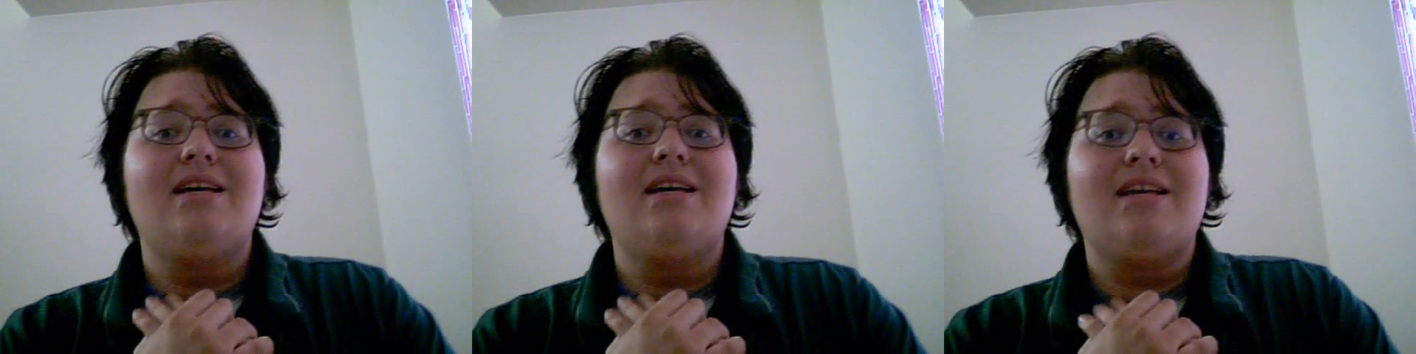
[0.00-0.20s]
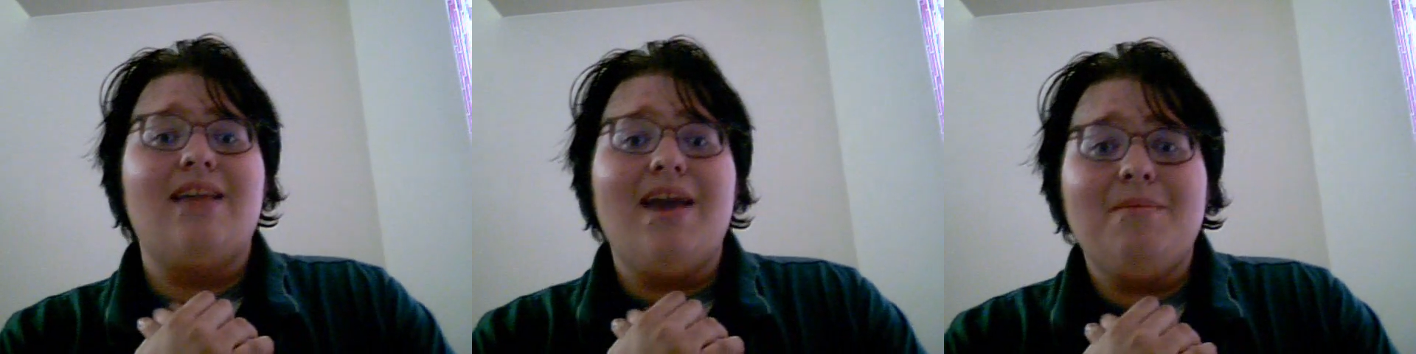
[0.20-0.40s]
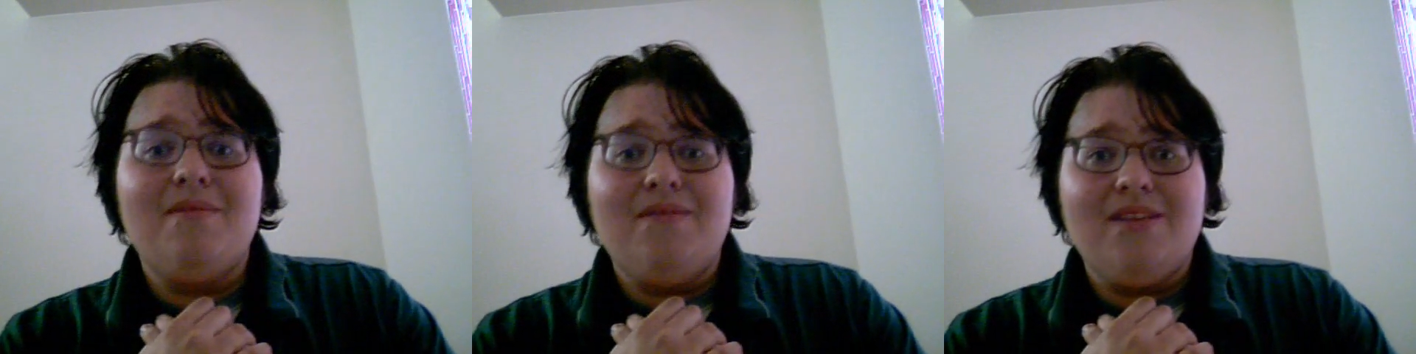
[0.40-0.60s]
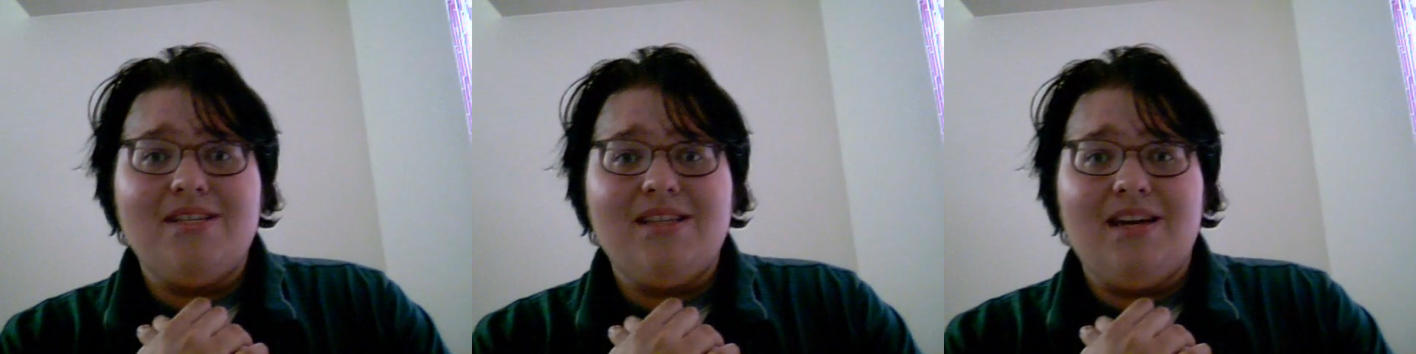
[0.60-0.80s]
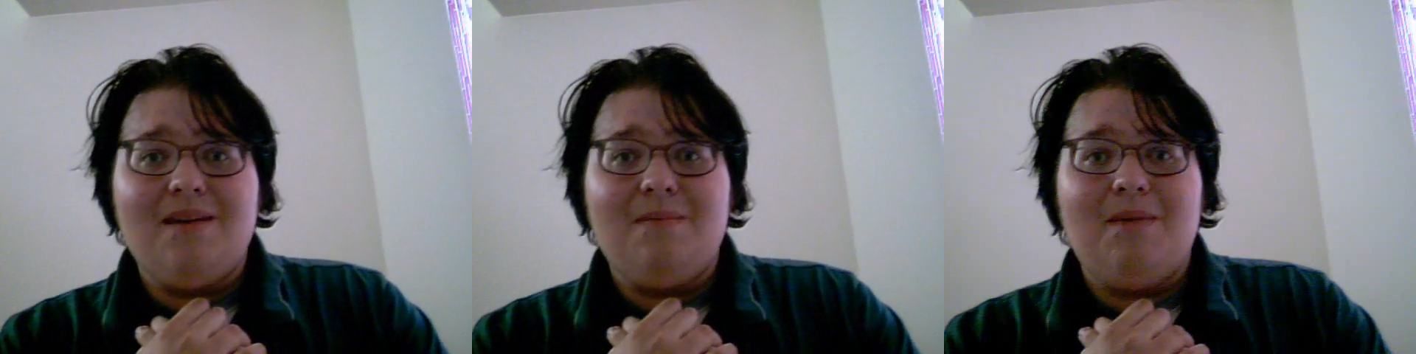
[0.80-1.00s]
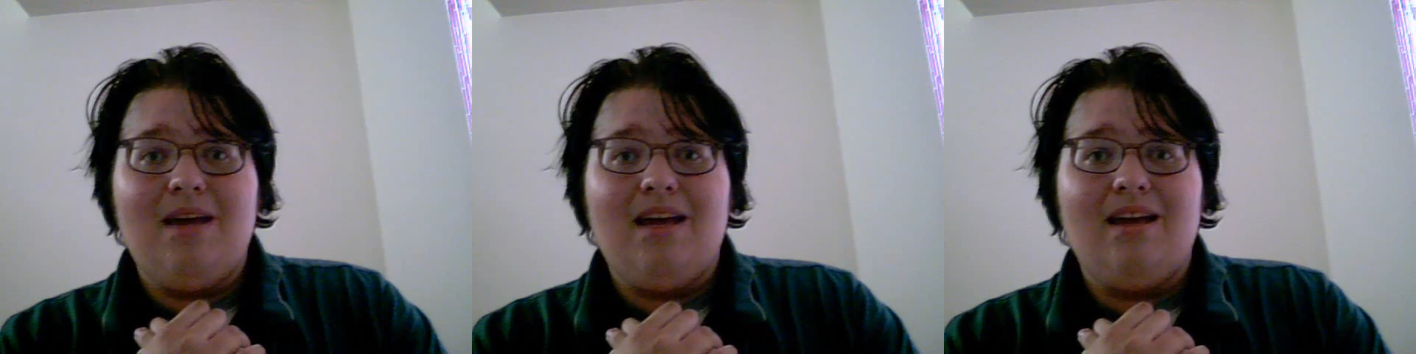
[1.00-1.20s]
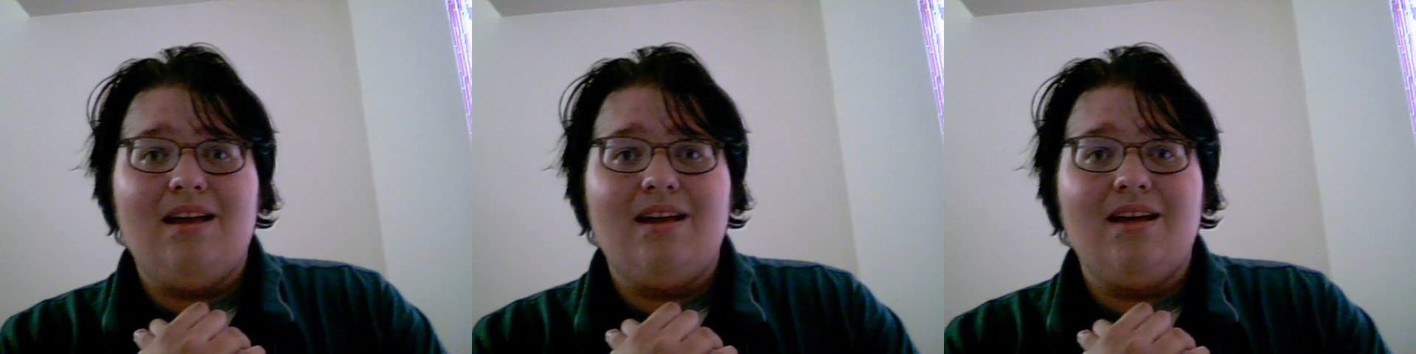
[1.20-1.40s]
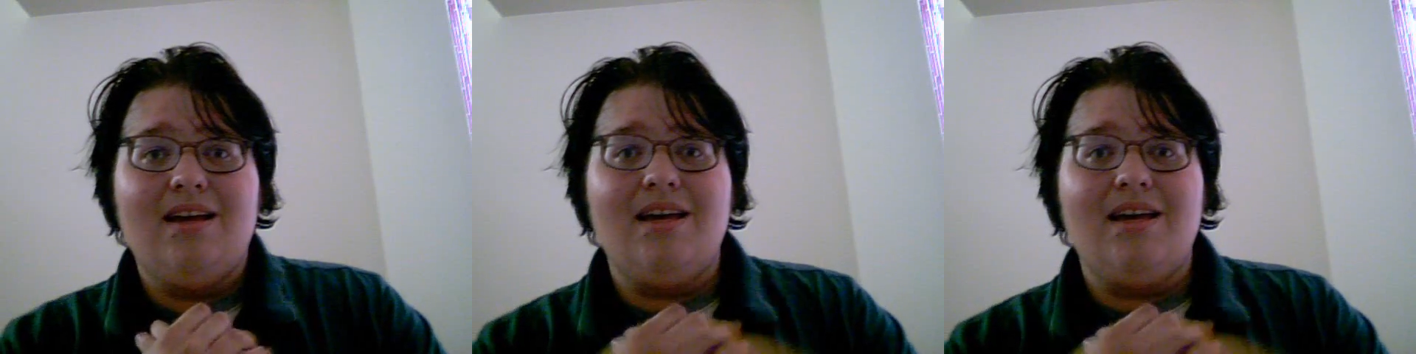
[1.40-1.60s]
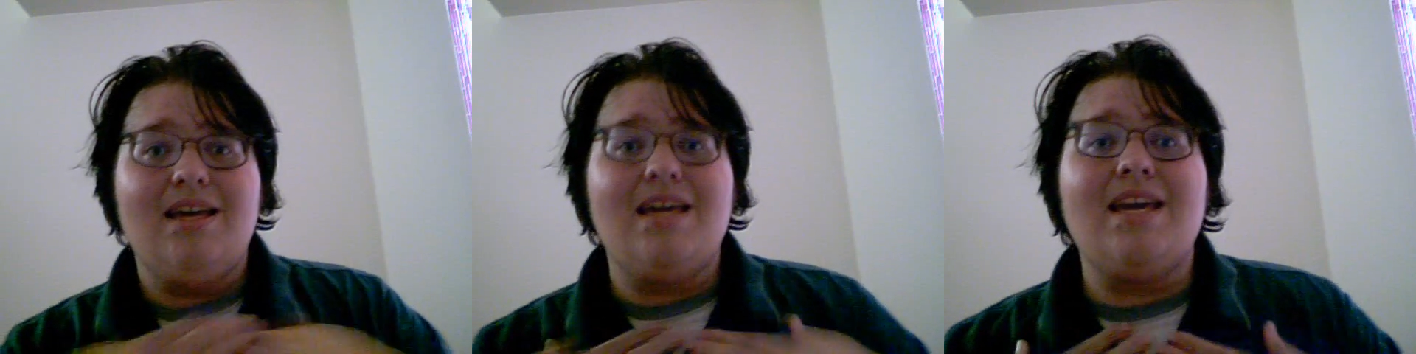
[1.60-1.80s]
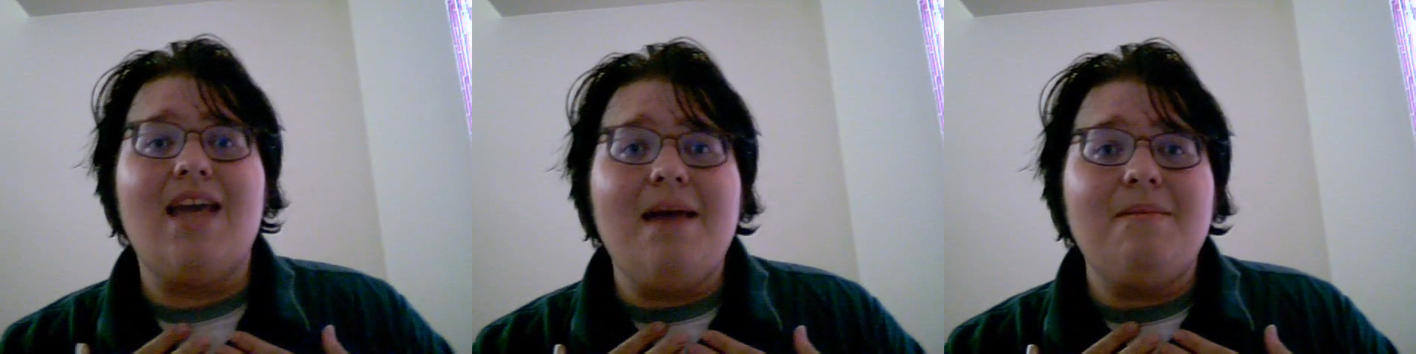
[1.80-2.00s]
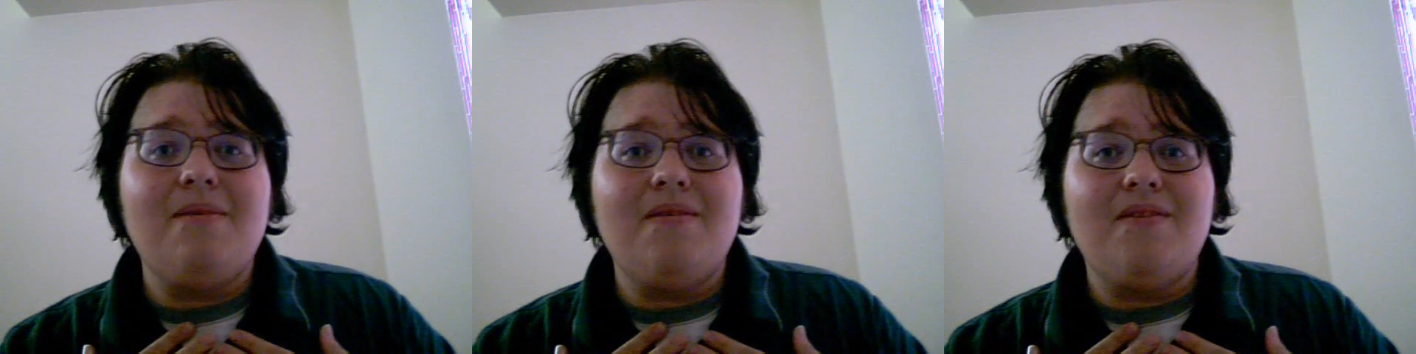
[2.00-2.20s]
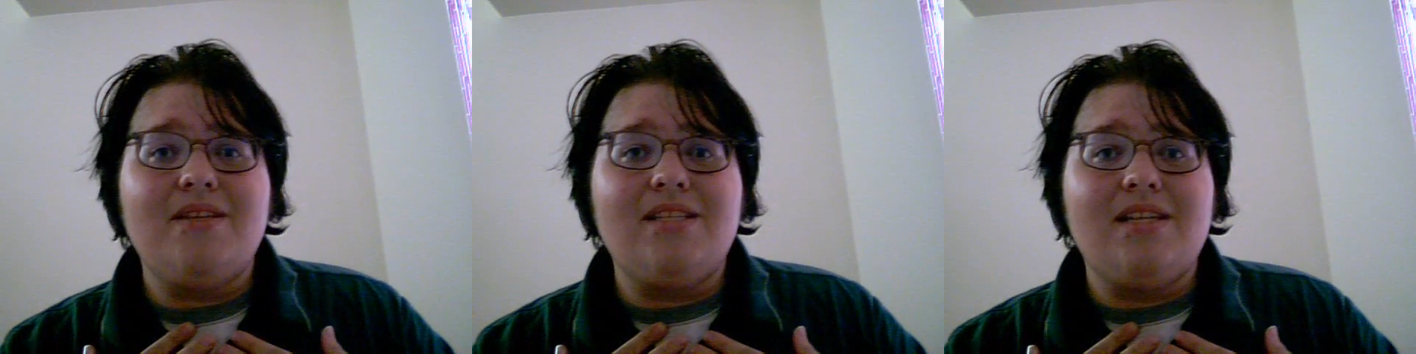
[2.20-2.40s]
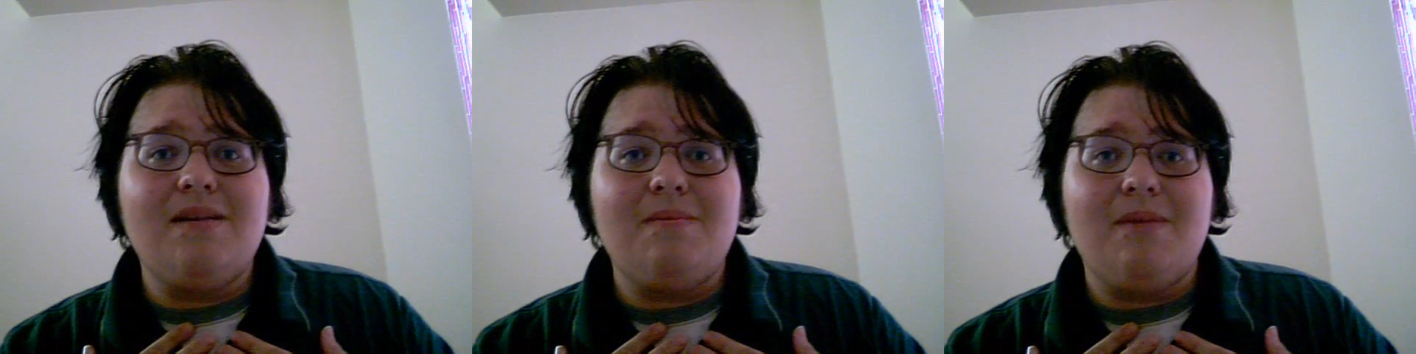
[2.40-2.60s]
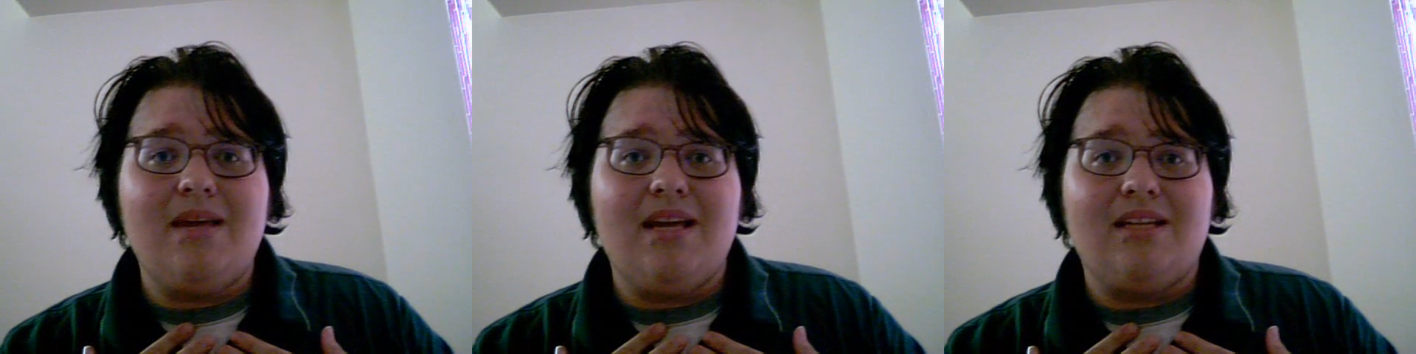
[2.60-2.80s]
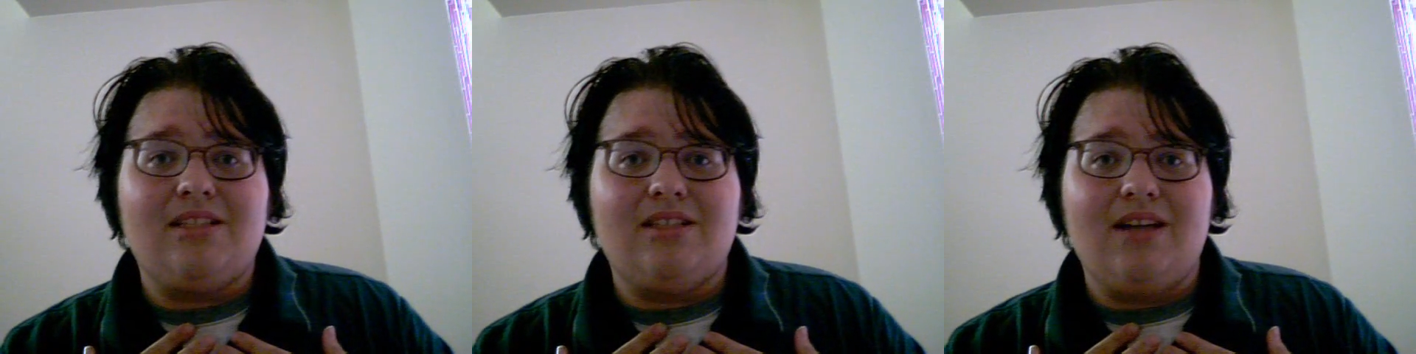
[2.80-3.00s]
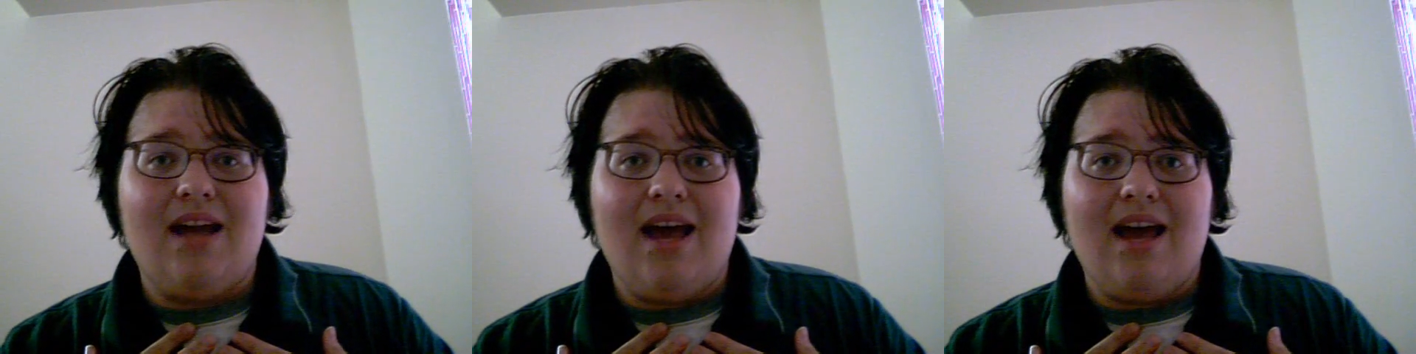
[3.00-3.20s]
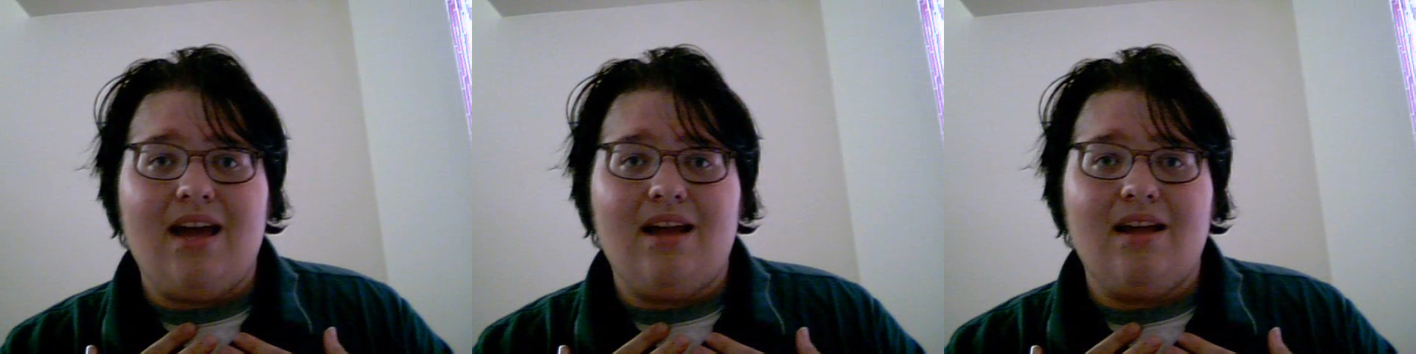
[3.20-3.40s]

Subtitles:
and visited me. He came and visited me yesterday.